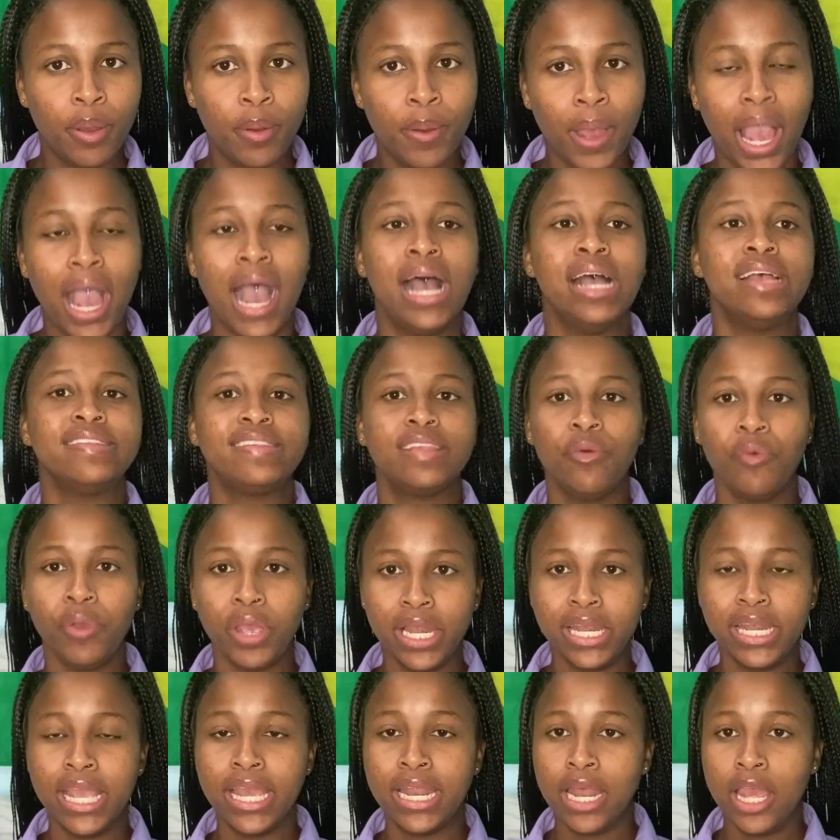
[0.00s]
And say, well
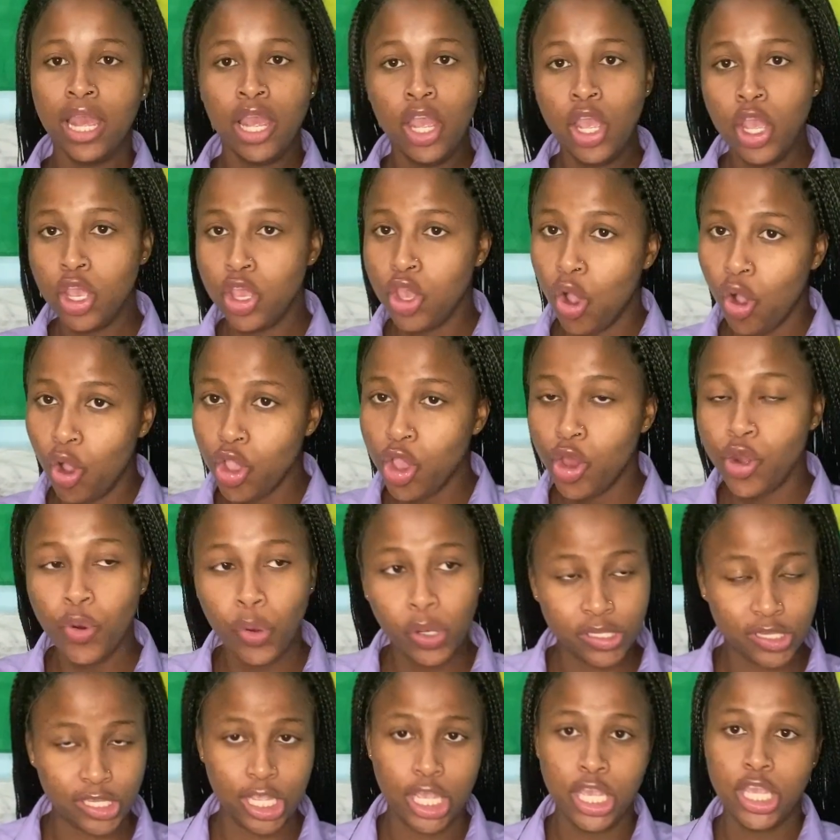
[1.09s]
then, yo, you know,
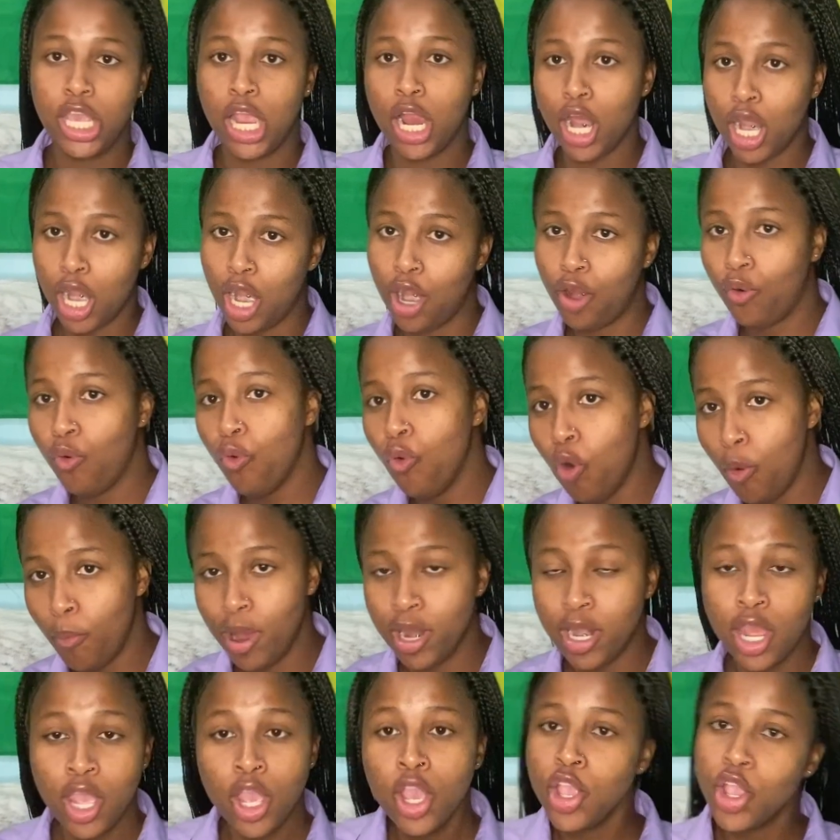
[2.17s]
saying carry her home and
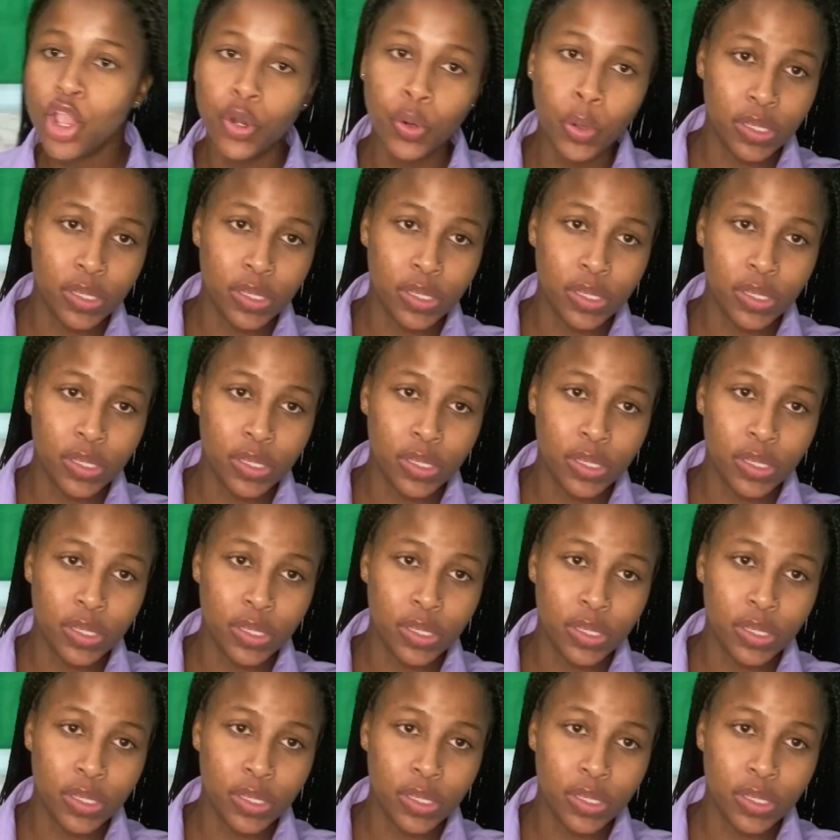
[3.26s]
you know,